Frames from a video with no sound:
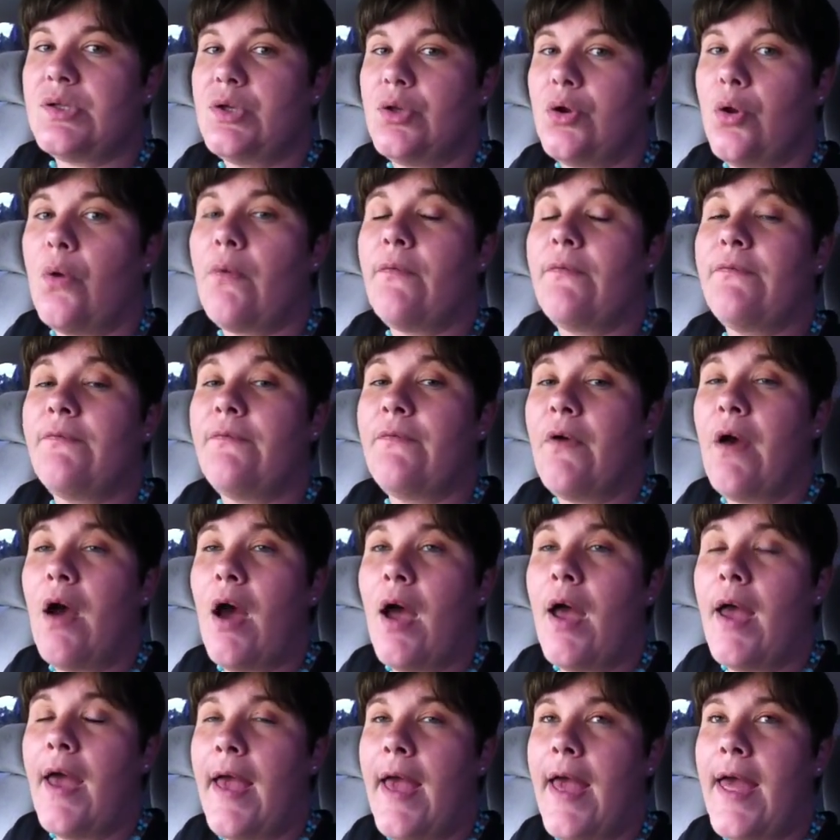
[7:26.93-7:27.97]
and
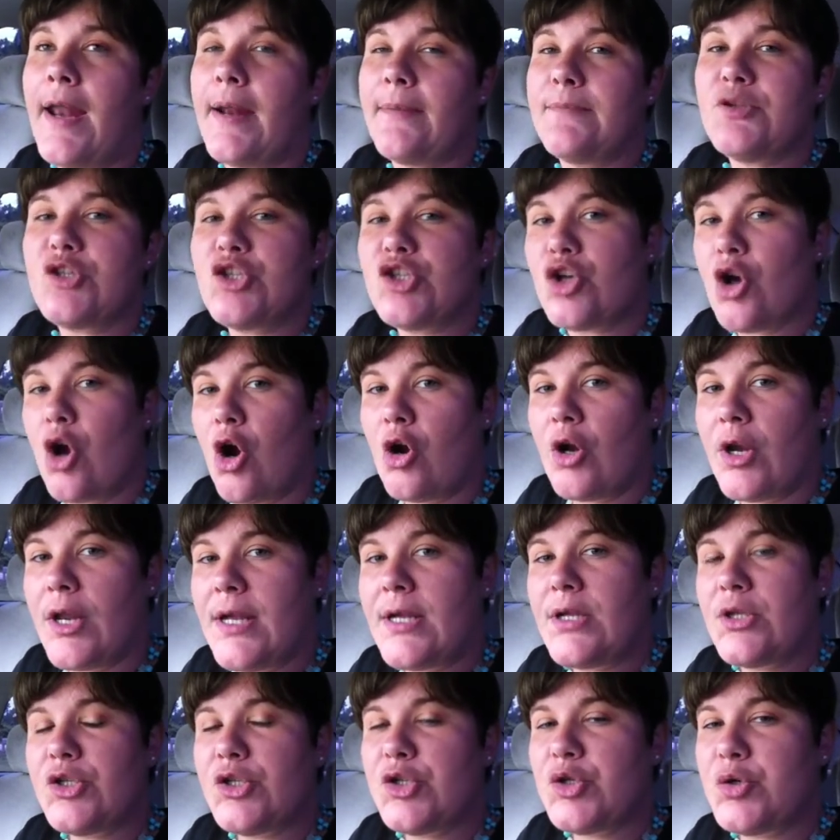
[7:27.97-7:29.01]
I'm
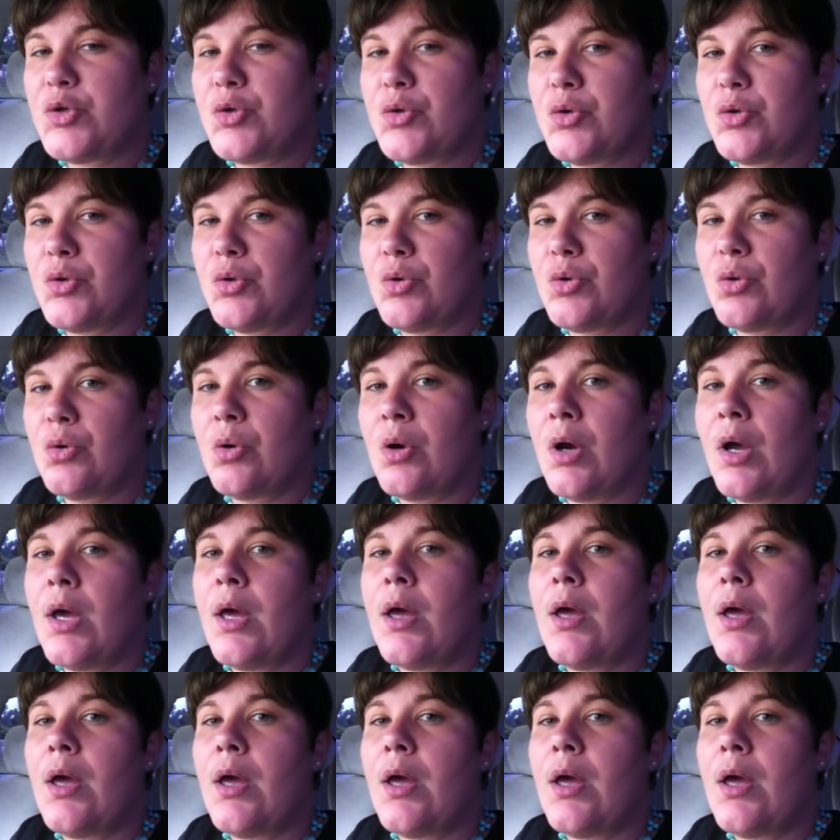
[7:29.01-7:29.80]
starting to